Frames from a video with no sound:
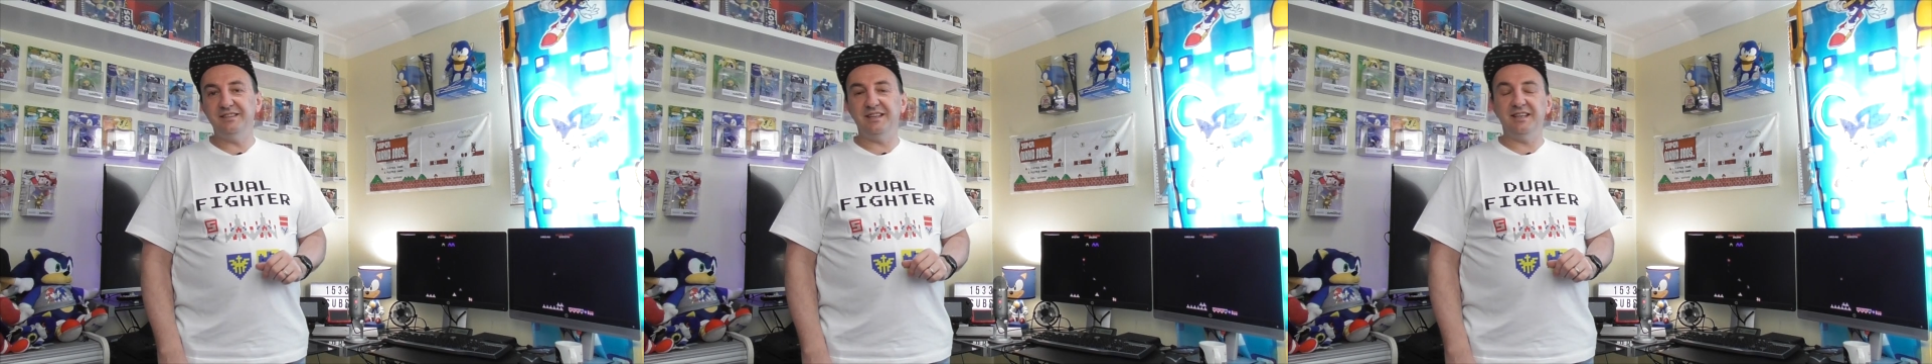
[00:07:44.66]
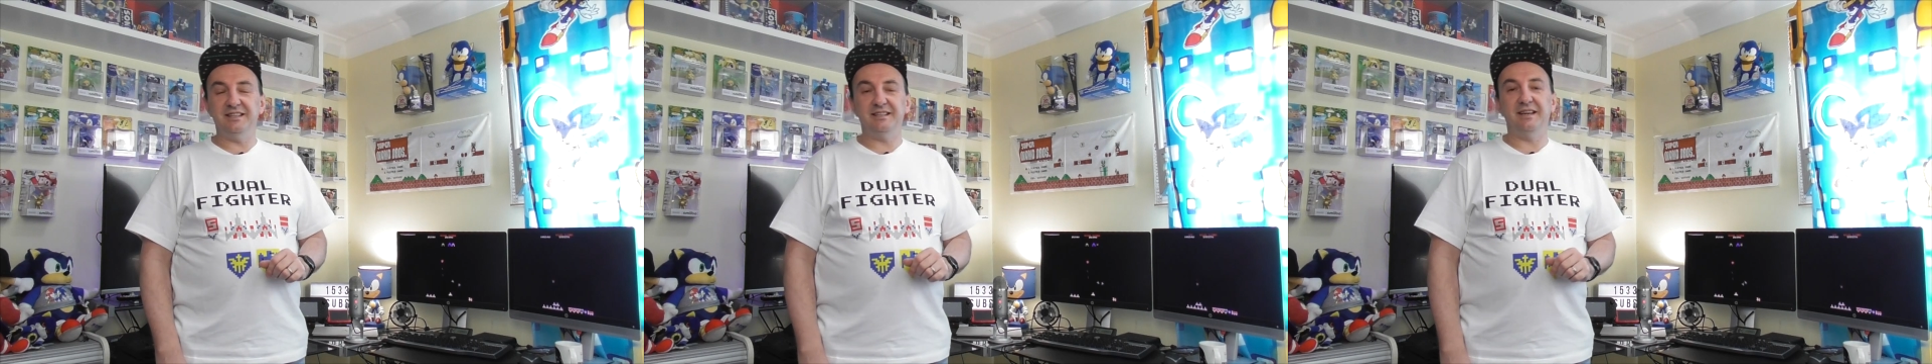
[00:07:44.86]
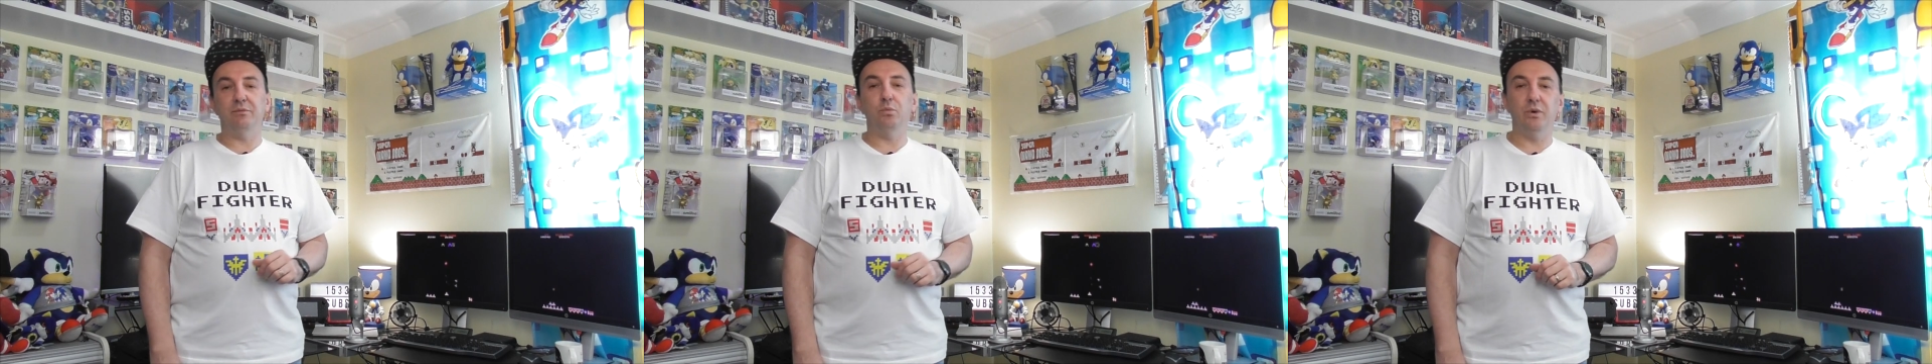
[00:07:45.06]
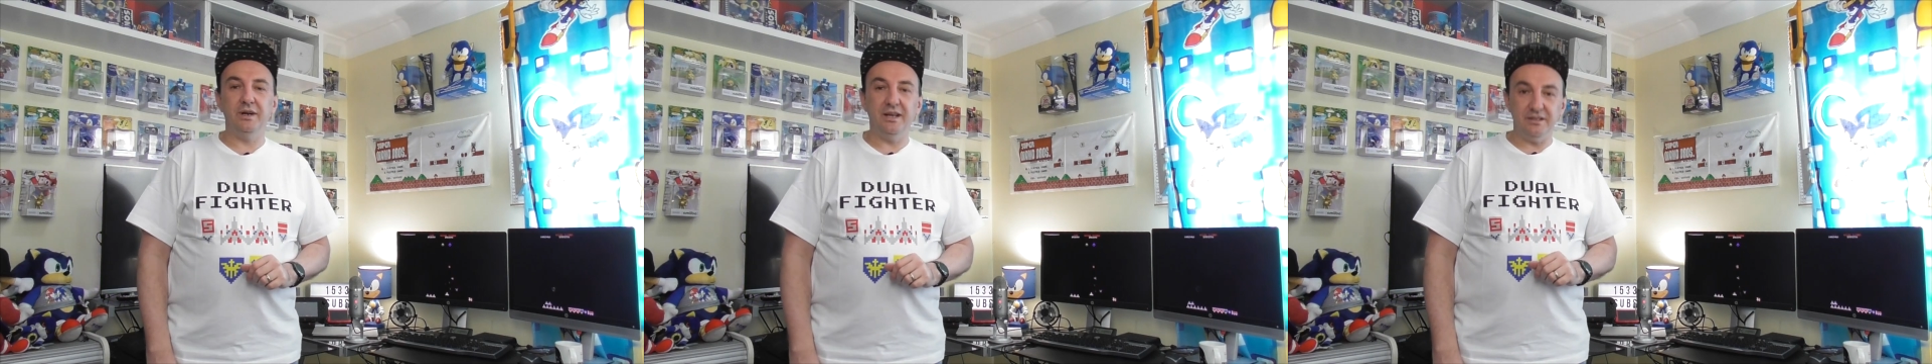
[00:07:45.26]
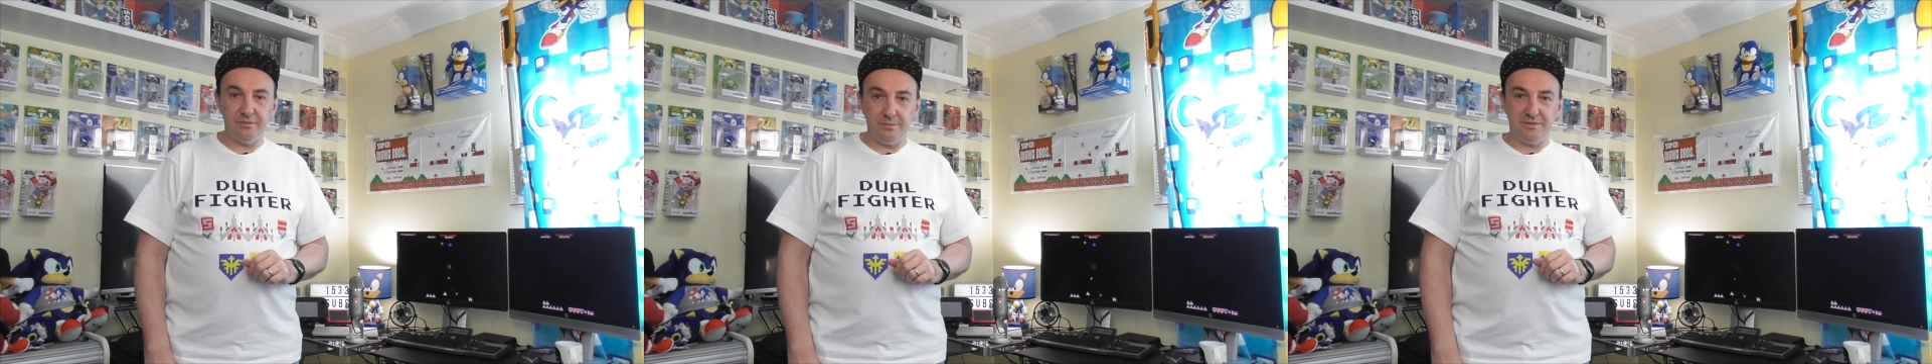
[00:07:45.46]
to get that
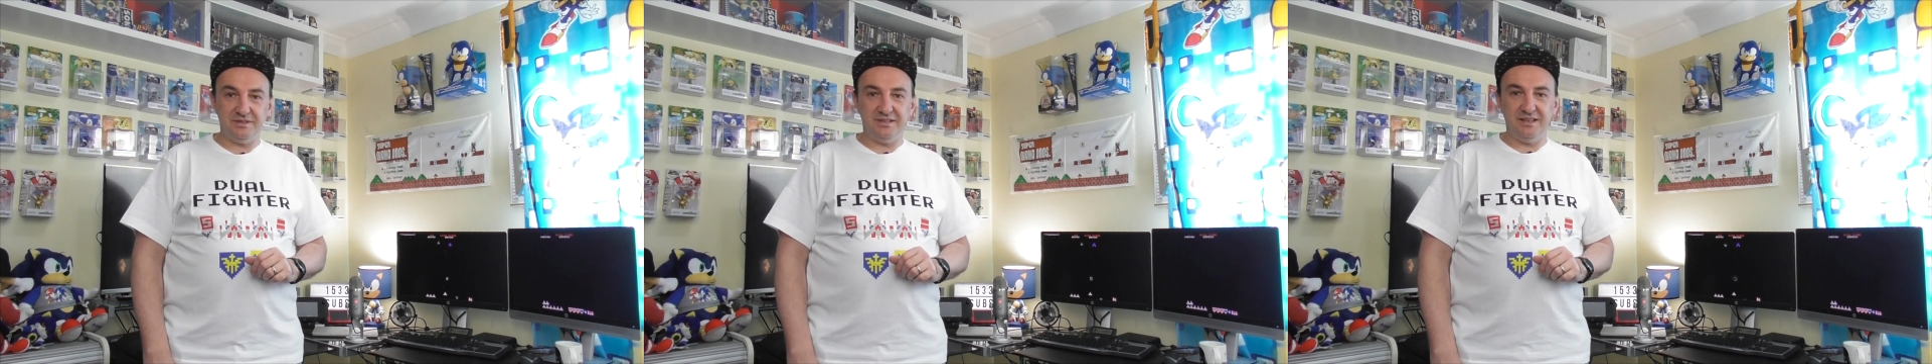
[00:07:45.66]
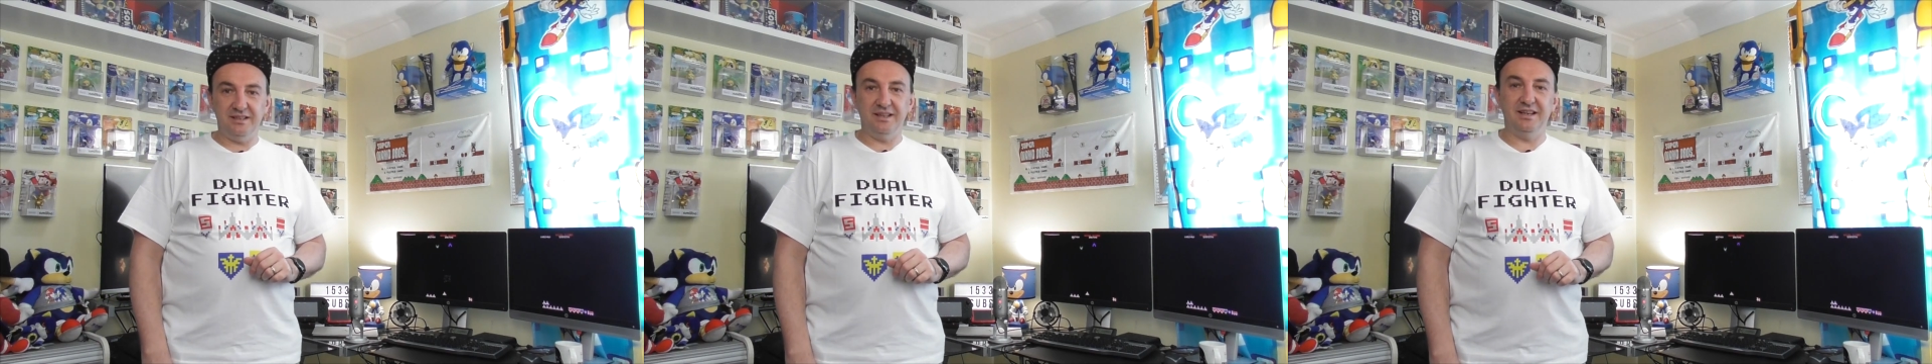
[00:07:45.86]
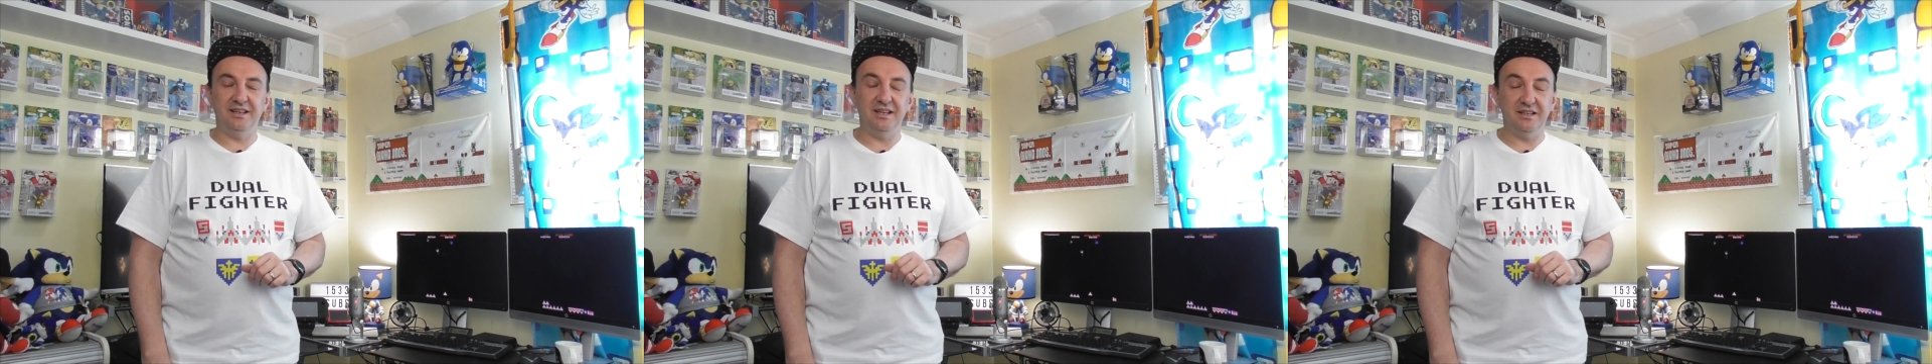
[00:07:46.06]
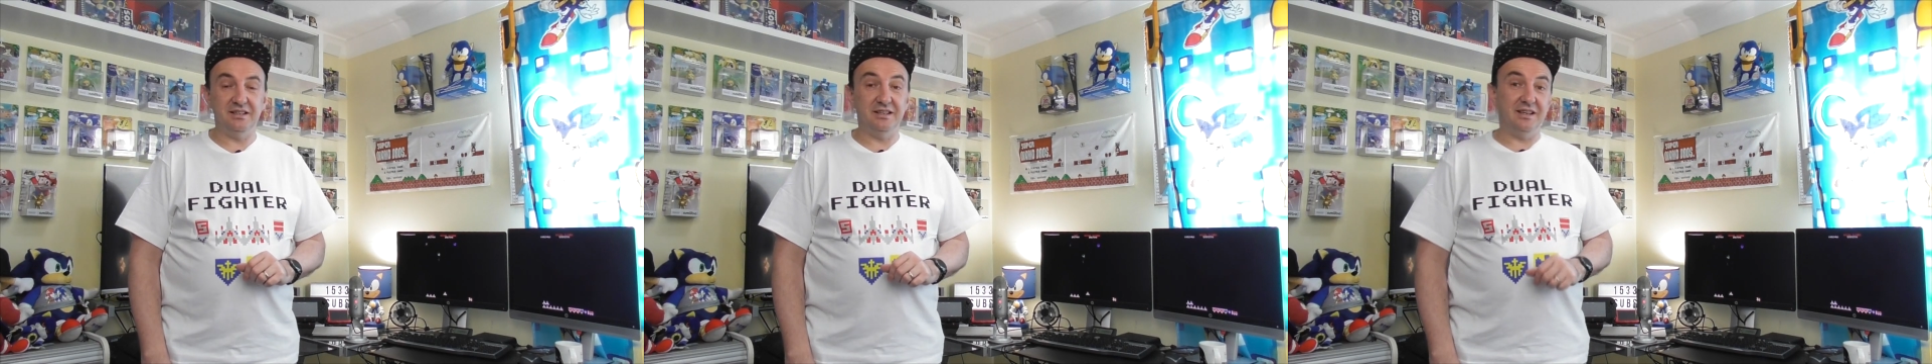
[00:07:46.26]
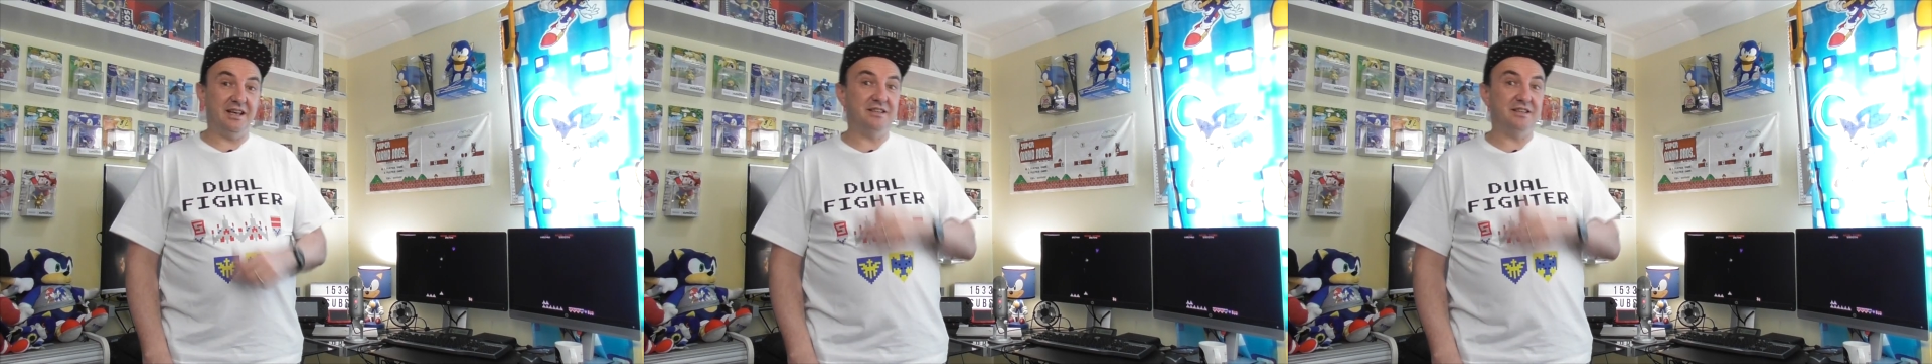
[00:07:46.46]
100% and get